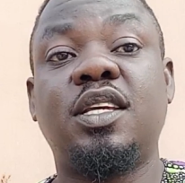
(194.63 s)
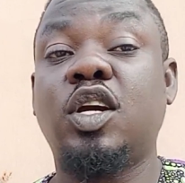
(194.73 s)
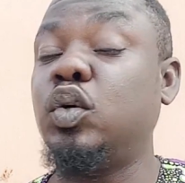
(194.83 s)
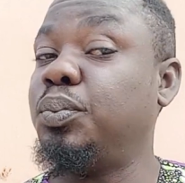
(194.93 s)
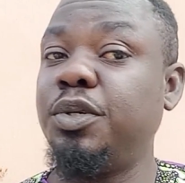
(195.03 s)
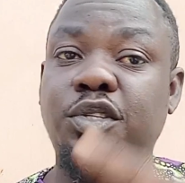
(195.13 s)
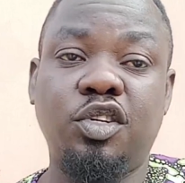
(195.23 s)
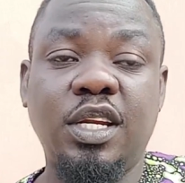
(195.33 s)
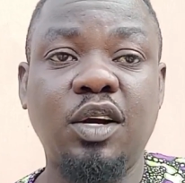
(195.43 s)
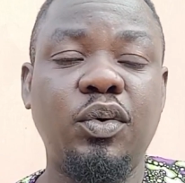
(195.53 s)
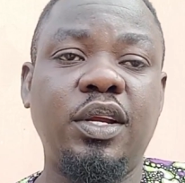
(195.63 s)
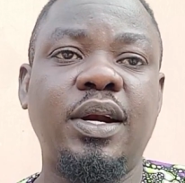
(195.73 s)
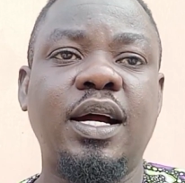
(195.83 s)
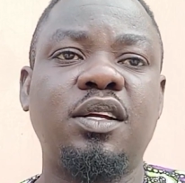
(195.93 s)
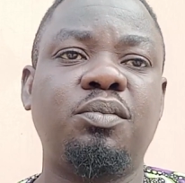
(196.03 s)
It could be the other way
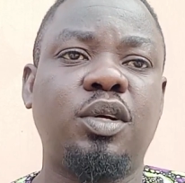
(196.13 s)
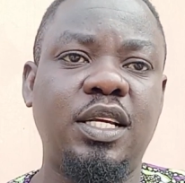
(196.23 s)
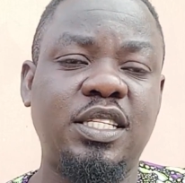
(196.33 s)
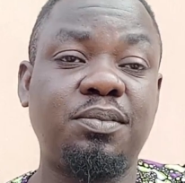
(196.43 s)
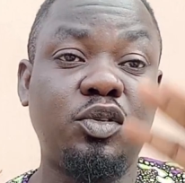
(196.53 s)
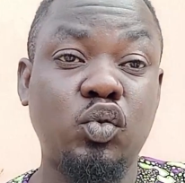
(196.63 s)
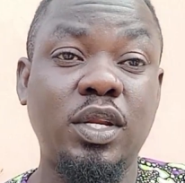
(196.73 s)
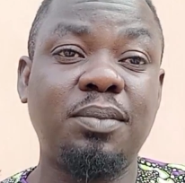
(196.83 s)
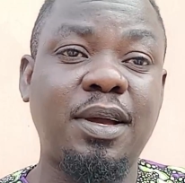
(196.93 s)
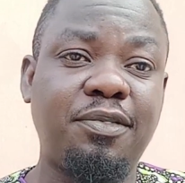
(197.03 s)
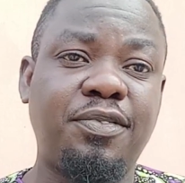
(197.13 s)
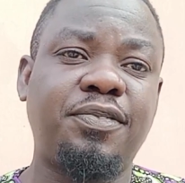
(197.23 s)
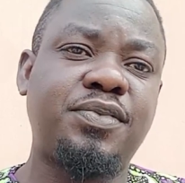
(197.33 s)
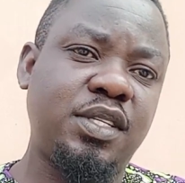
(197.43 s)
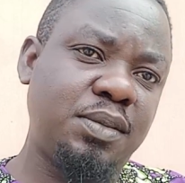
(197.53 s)
around, but let it be 20 by
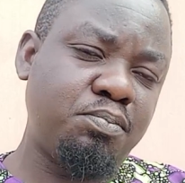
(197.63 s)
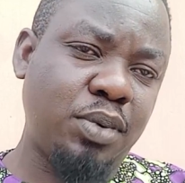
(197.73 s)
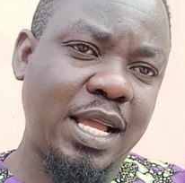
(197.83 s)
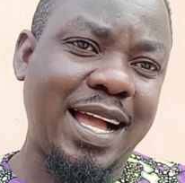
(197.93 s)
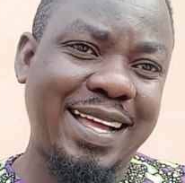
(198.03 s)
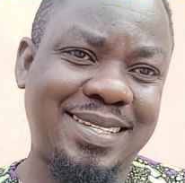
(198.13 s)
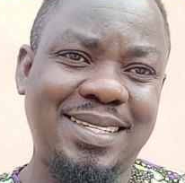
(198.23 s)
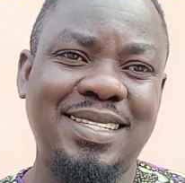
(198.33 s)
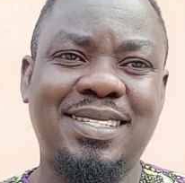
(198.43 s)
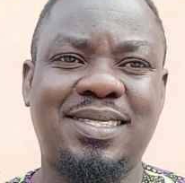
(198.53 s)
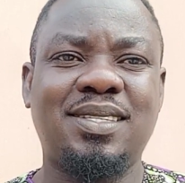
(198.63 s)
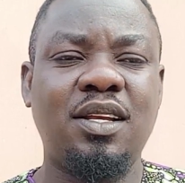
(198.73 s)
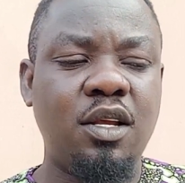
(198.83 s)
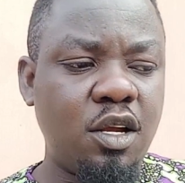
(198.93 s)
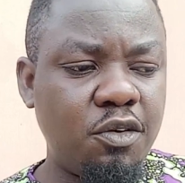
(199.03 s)
50 by at least
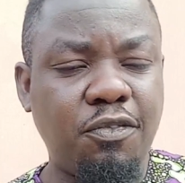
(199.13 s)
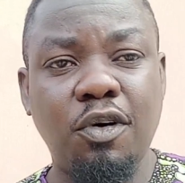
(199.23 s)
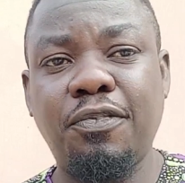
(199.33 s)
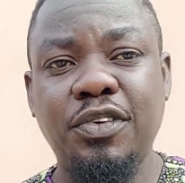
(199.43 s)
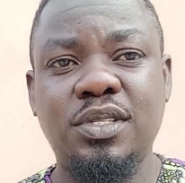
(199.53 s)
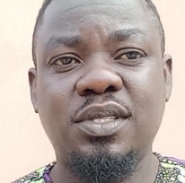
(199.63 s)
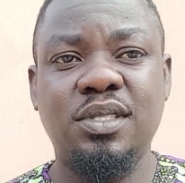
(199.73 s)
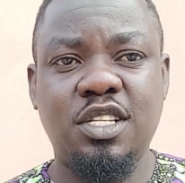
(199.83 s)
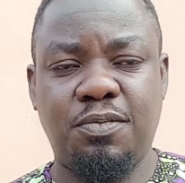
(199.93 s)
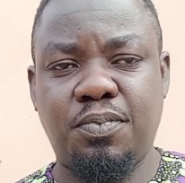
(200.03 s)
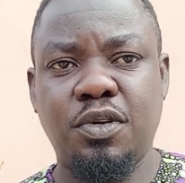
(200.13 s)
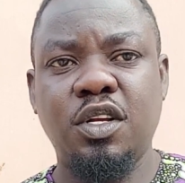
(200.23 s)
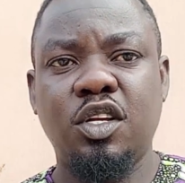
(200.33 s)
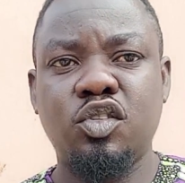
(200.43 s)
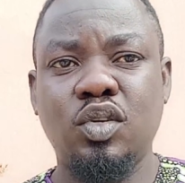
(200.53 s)
4 feet deep,
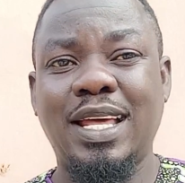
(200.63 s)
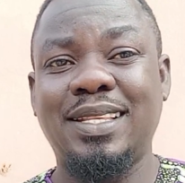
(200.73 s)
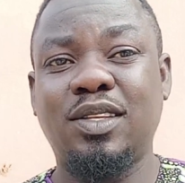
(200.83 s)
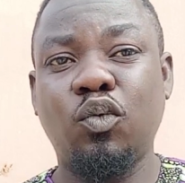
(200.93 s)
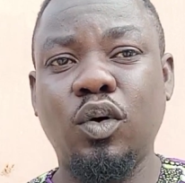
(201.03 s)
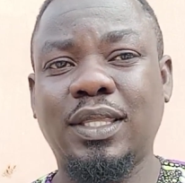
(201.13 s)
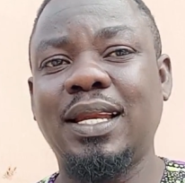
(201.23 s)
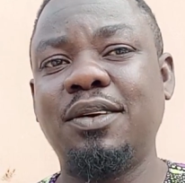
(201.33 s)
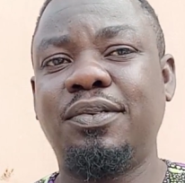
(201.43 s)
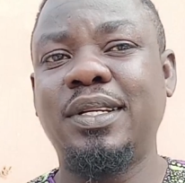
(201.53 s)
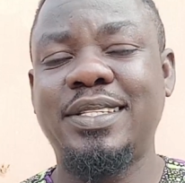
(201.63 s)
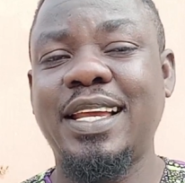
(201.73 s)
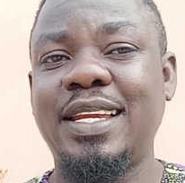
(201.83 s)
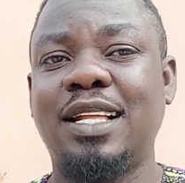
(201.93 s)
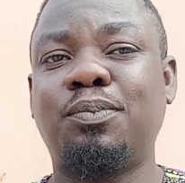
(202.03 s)
so that the water level
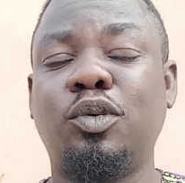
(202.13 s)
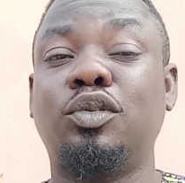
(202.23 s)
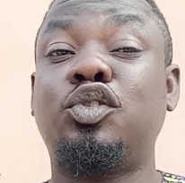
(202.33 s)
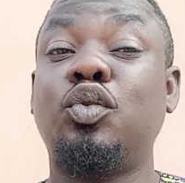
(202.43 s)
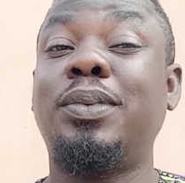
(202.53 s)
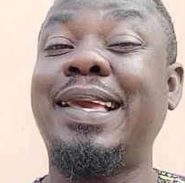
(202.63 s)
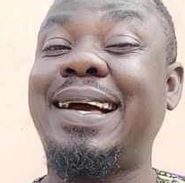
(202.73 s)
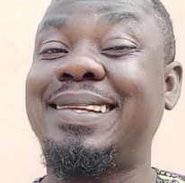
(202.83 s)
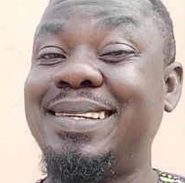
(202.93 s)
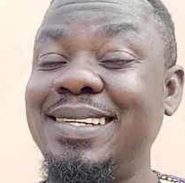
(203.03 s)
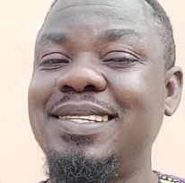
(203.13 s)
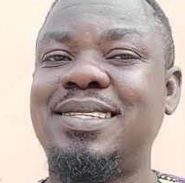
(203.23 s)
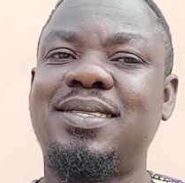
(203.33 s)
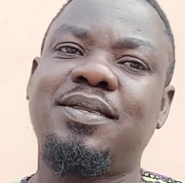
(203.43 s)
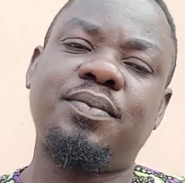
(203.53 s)
inside that pond should be at
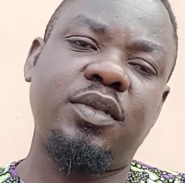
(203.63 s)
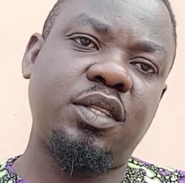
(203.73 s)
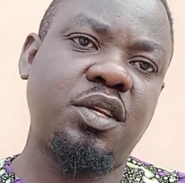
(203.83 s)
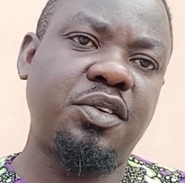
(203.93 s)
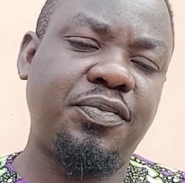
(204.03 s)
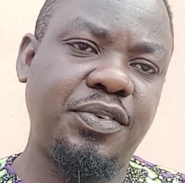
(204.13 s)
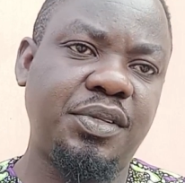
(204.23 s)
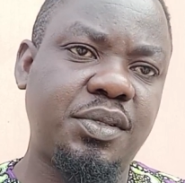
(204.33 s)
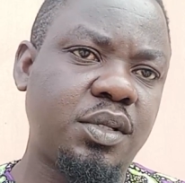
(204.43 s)
least 3 feet.